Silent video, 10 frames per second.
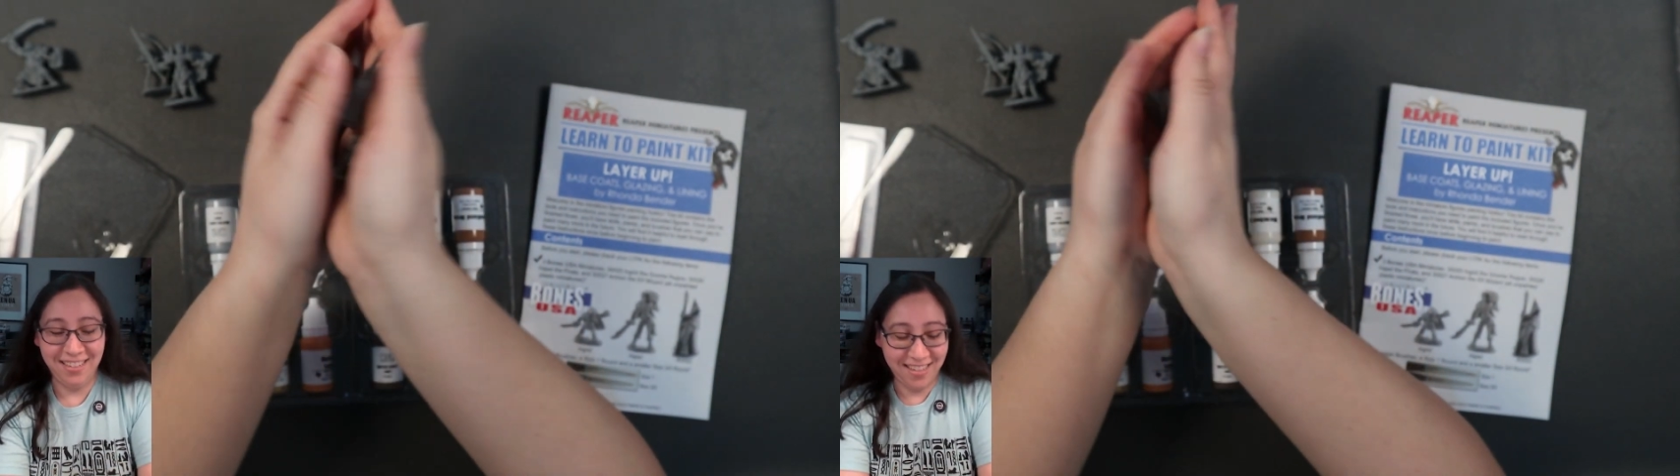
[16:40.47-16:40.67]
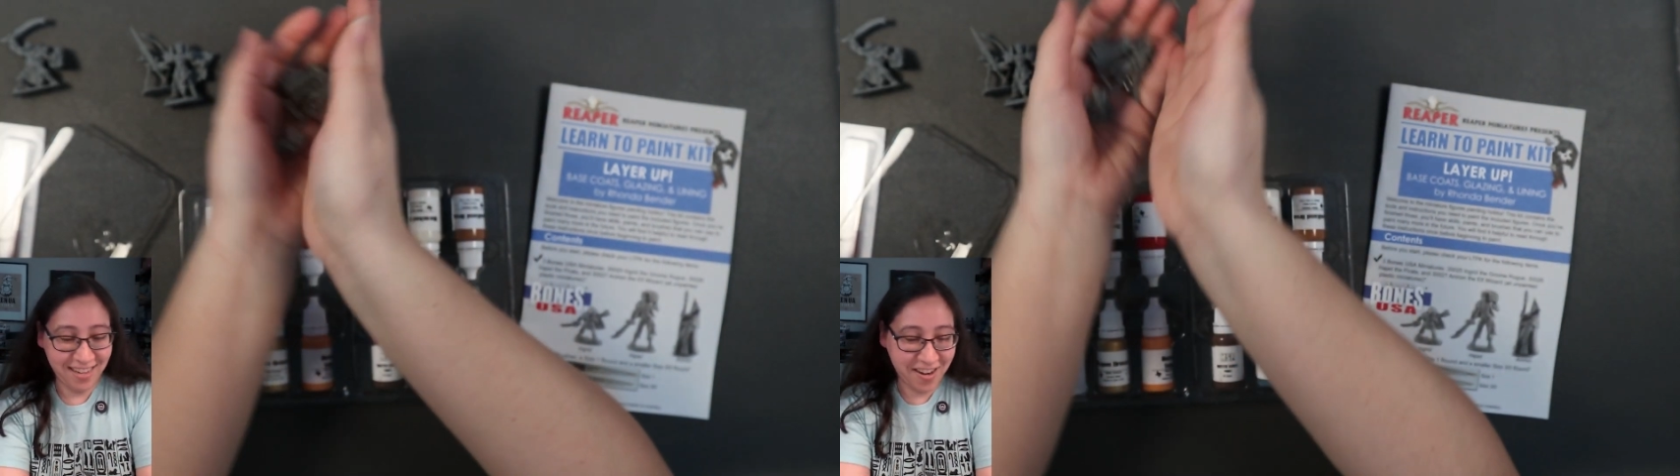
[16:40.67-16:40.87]

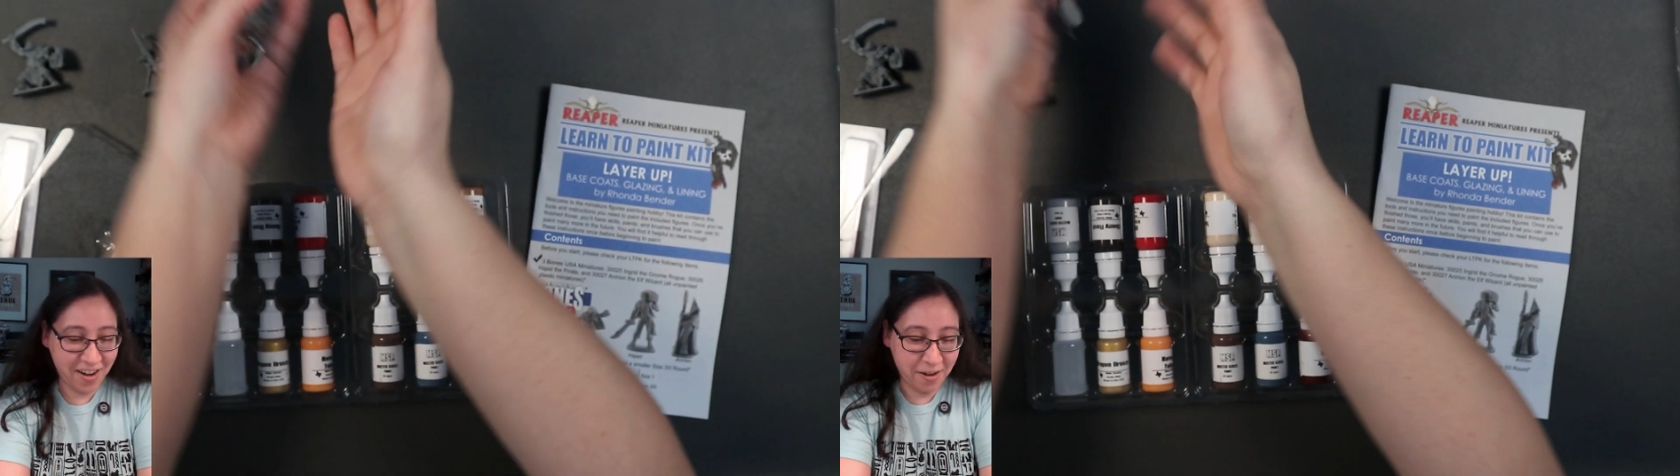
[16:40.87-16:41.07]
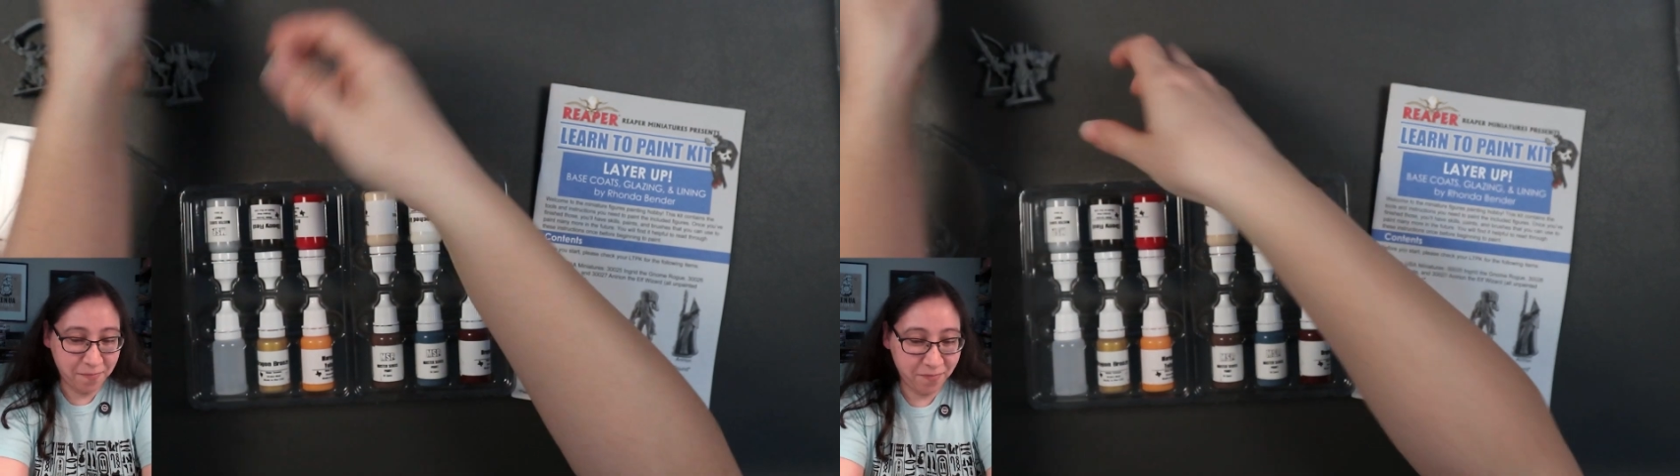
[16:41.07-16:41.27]
All
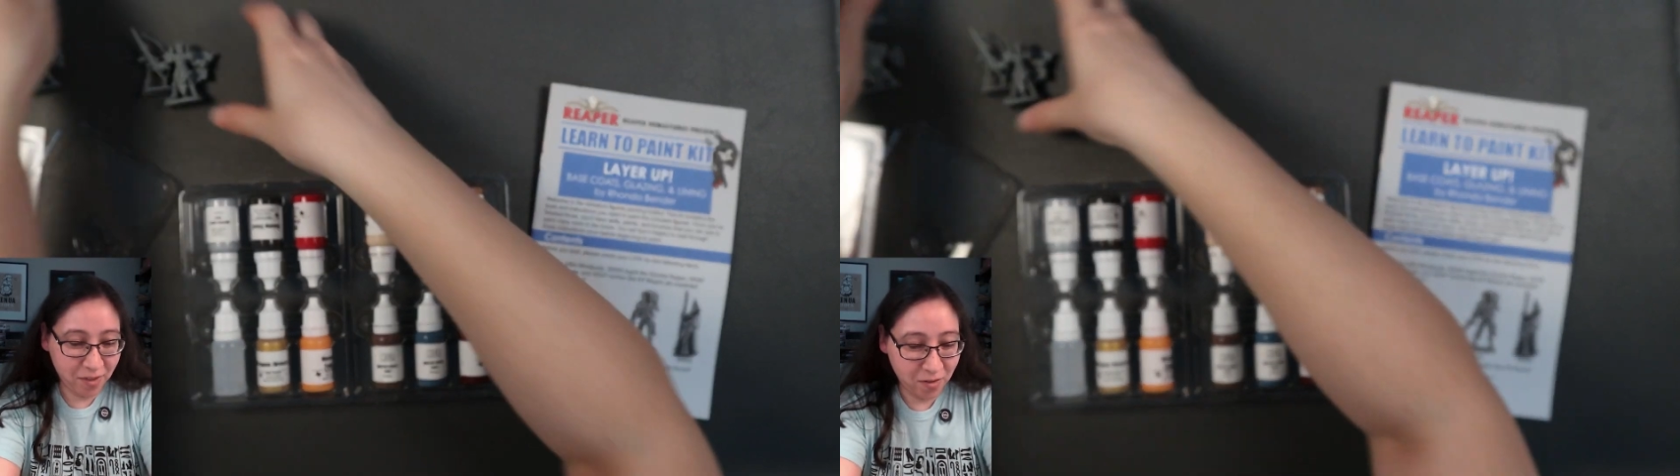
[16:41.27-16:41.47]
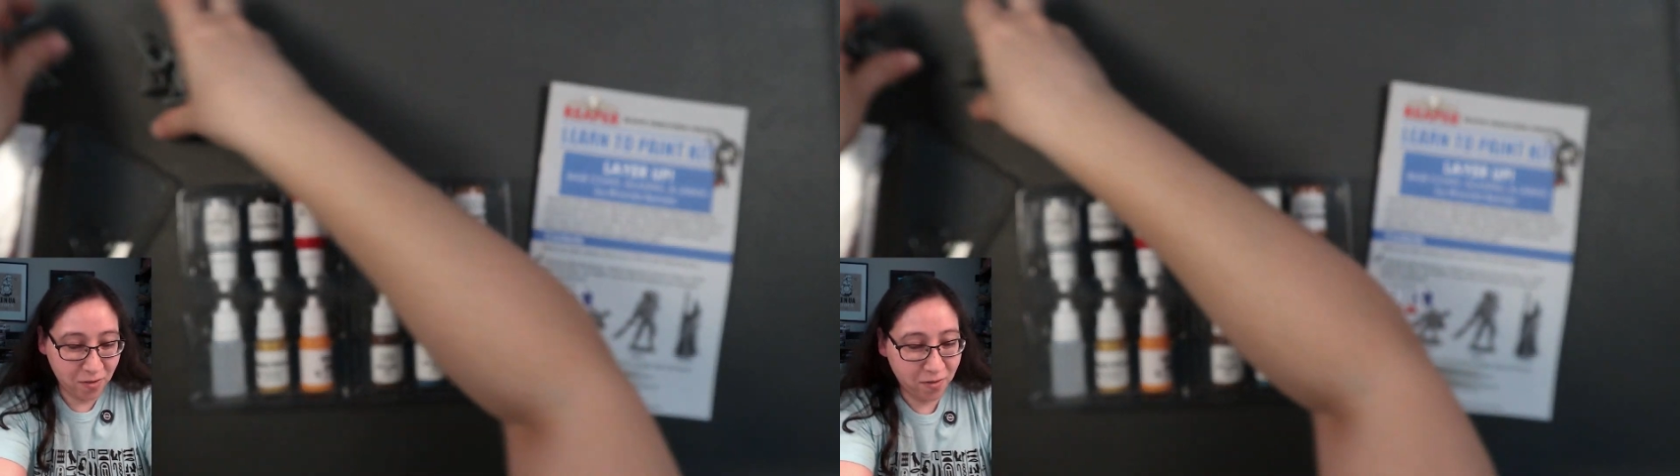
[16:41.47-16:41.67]
right,
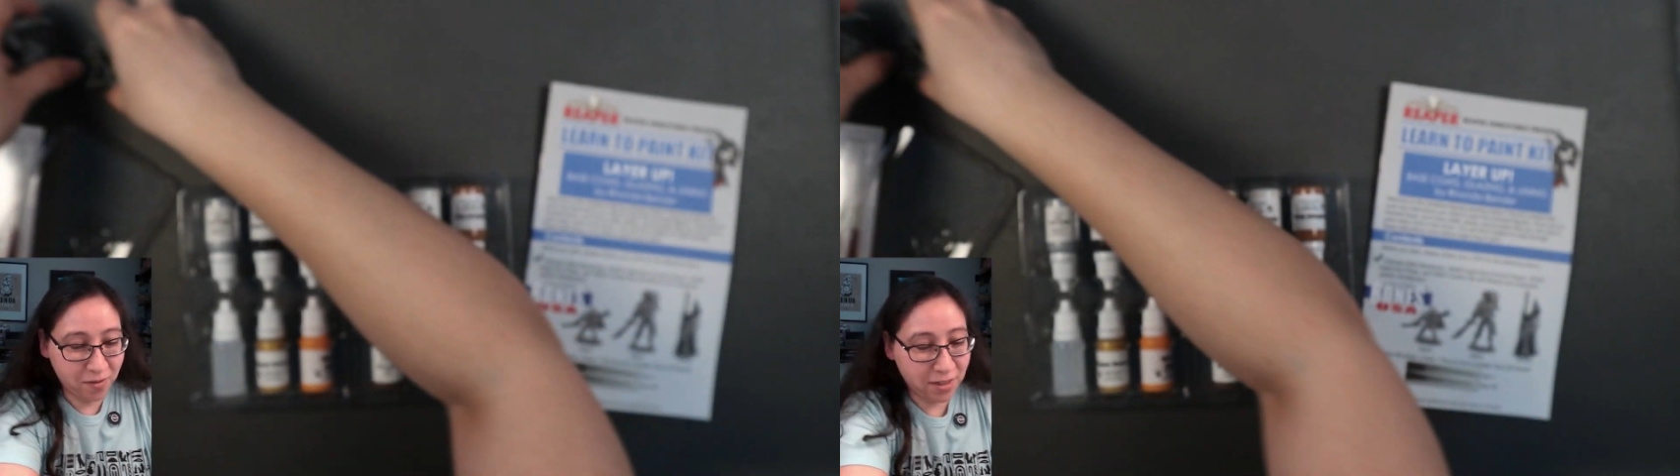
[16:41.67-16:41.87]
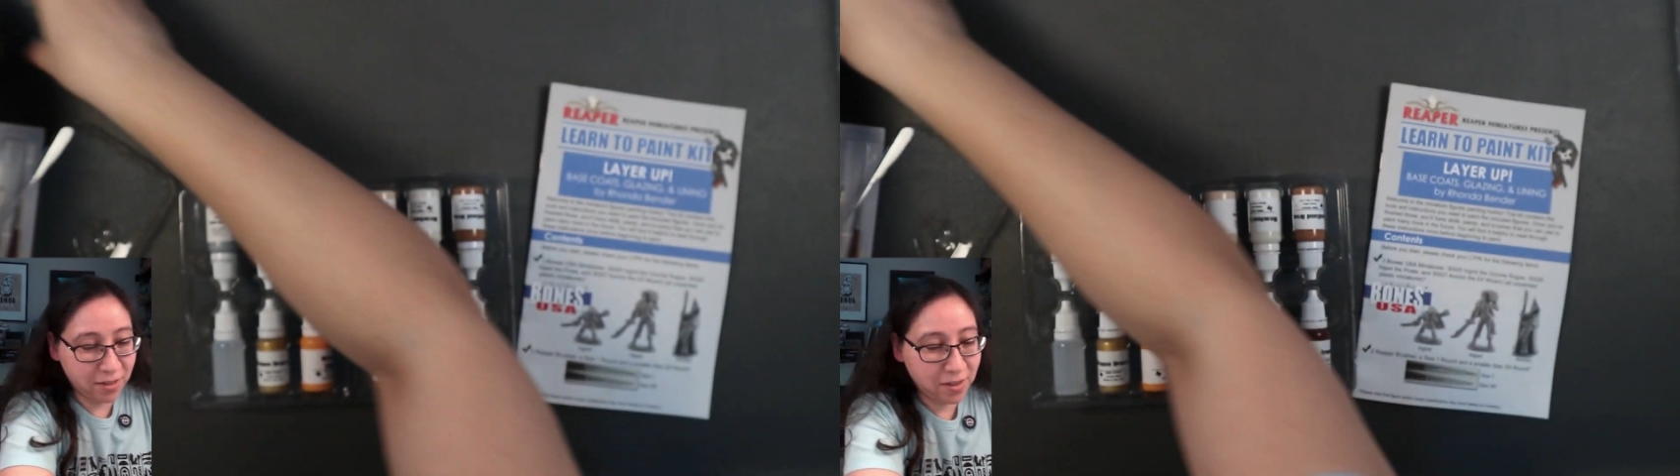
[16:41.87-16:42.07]
so
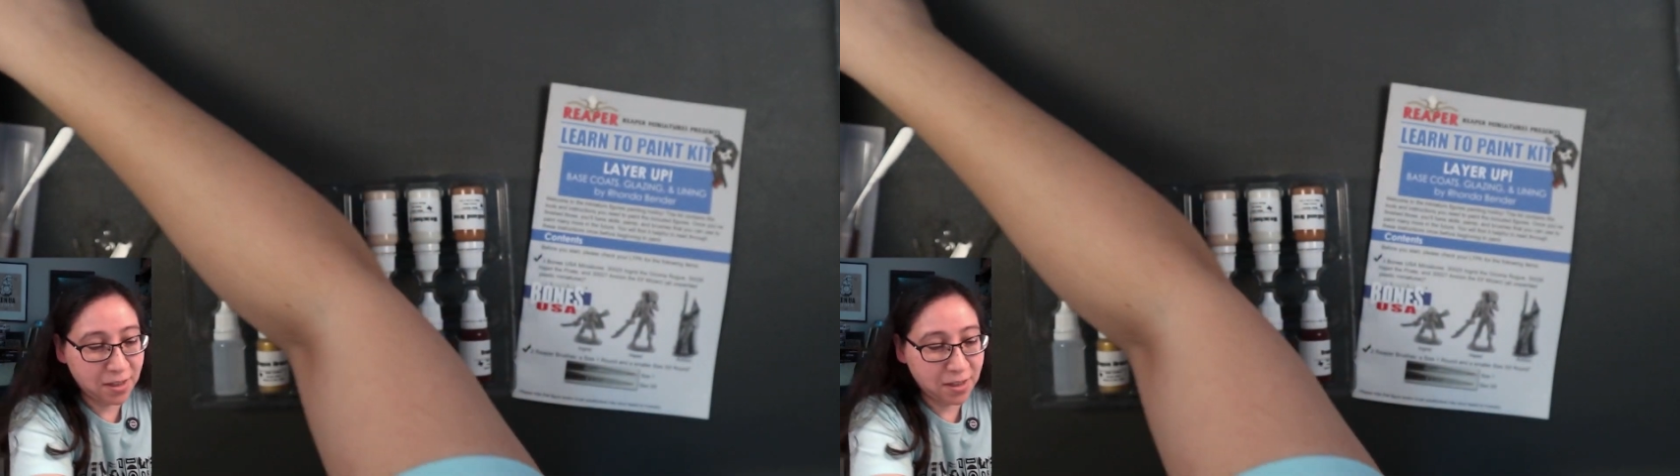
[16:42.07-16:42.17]
there's